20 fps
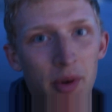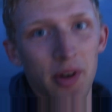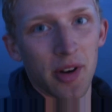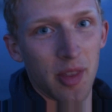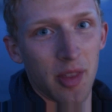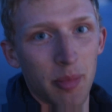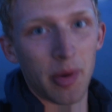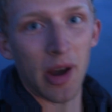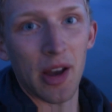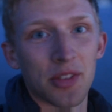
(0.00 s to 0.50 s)
one of
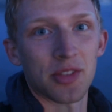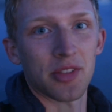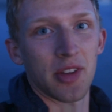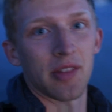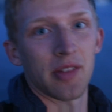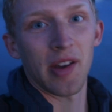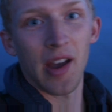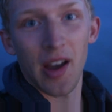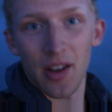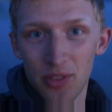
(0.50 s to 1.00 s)
the best
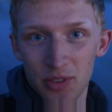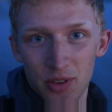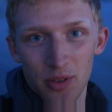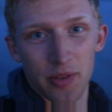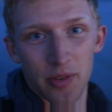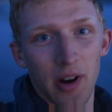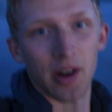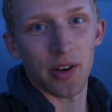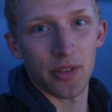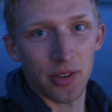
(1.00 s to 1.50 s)
I've had so
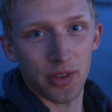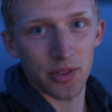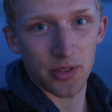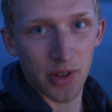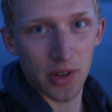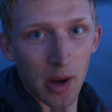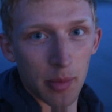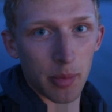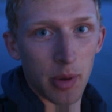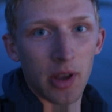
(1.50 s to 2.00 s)
far on this
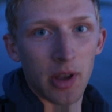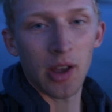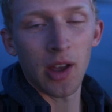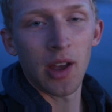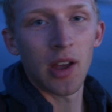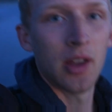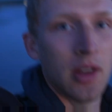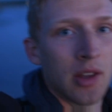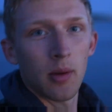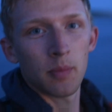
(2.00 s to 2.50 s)
trip.
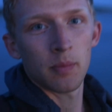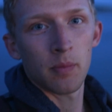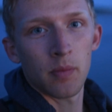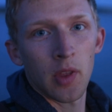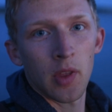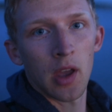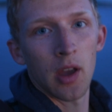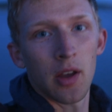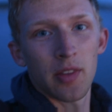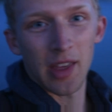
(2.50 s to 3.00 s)

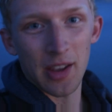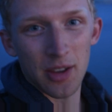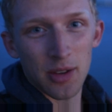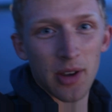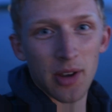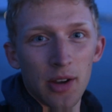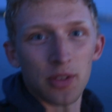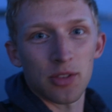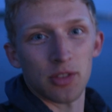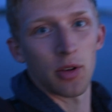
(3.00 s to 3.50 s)
Thank you
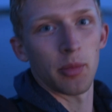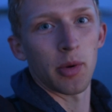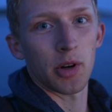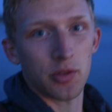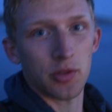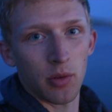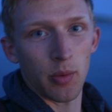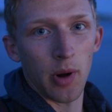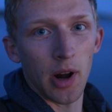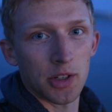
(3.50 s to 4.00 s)
guys so much
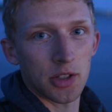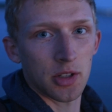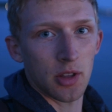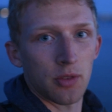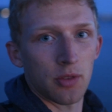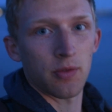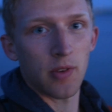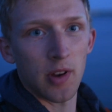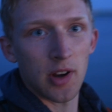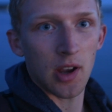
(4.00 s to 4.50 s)
for watching
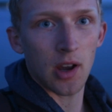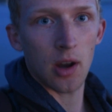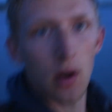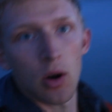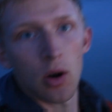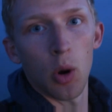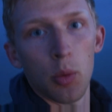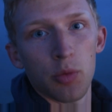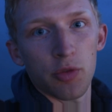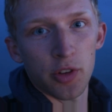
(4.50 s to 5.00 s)
this video.
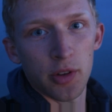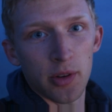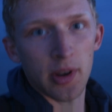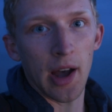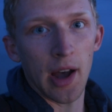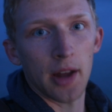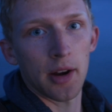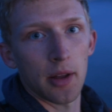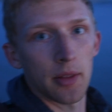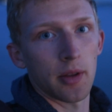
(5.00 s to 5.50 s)
Hopefully you
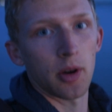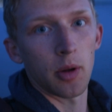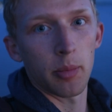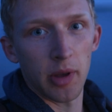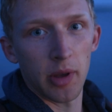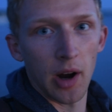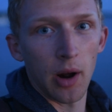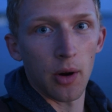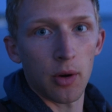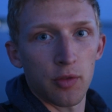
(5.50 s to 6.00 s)
got a little
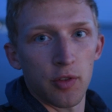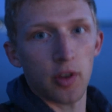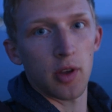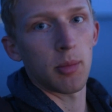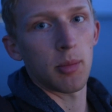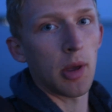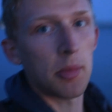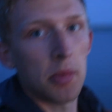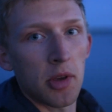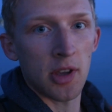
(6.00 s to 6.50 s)
bit out of it.
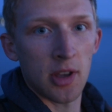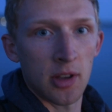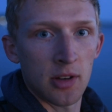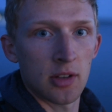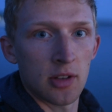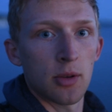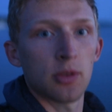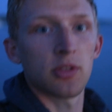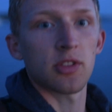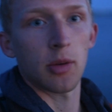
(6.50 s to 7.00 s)
Maybe you can
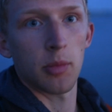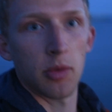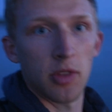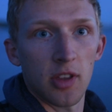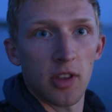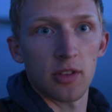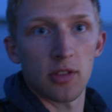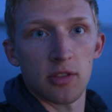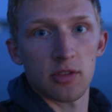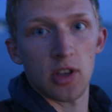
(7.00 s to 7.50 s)
use some of
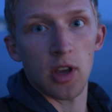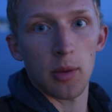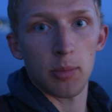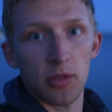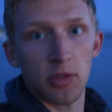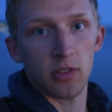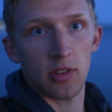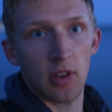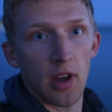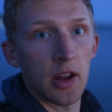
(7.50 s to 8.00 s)
these
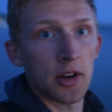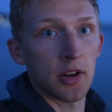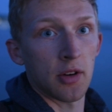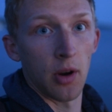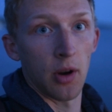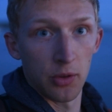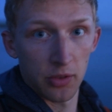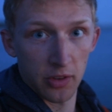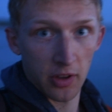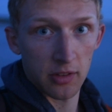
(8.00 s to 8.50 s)
tips on your
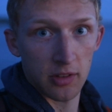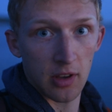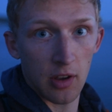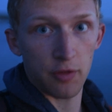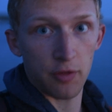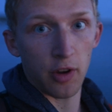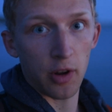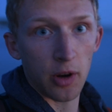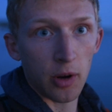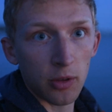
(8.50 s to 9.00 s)
own sunset
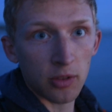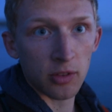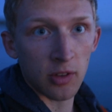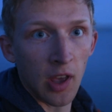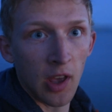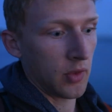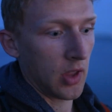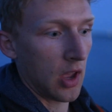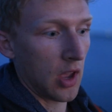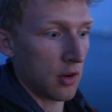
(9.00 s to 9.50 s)
photos.
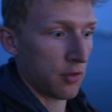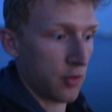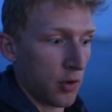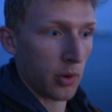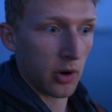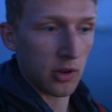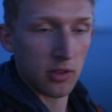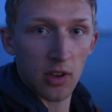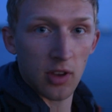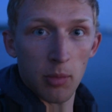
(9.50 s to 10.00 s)
And if you
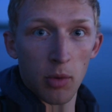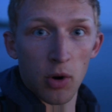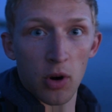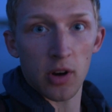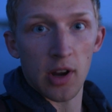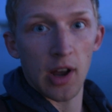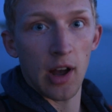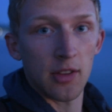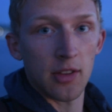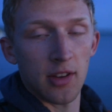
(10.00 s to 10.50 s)
want to see more
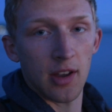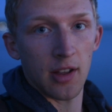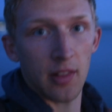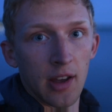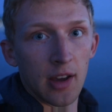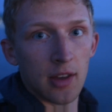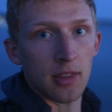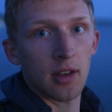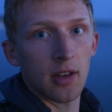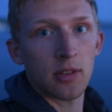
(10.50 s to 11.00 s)
content
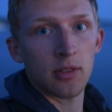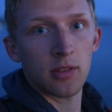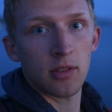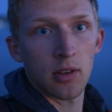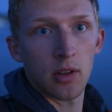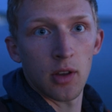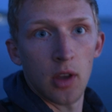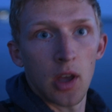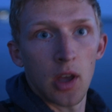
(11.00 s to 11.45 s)
like this,